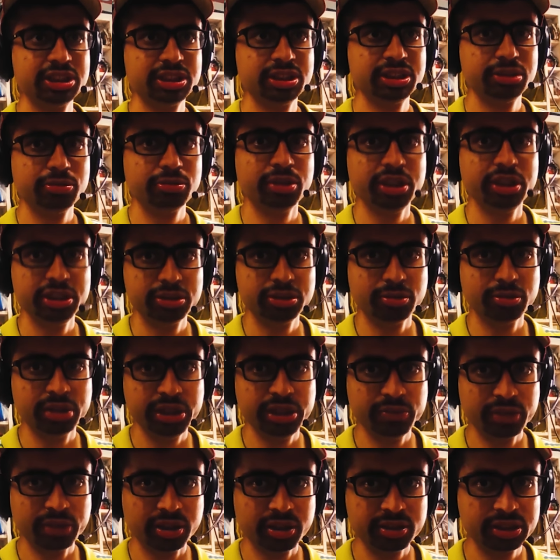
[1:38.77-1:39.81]

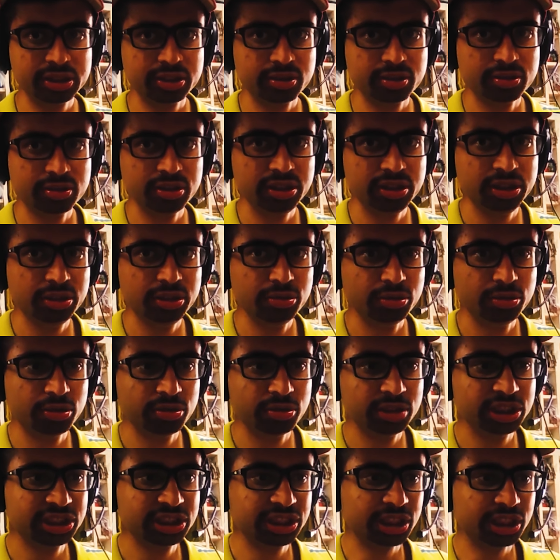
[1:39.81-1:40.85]
2021 also, you know
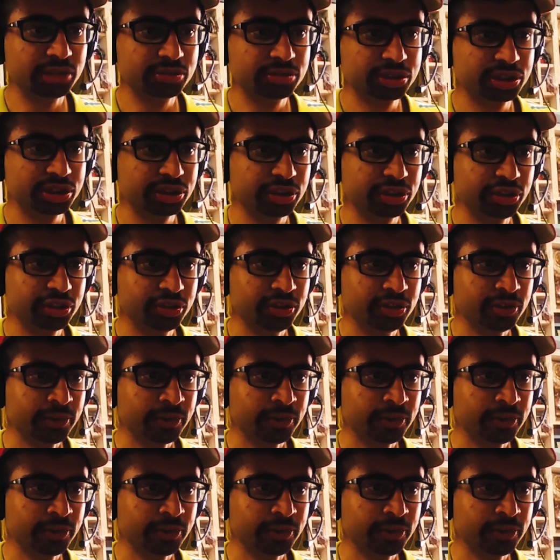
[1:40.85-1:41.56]
this outro.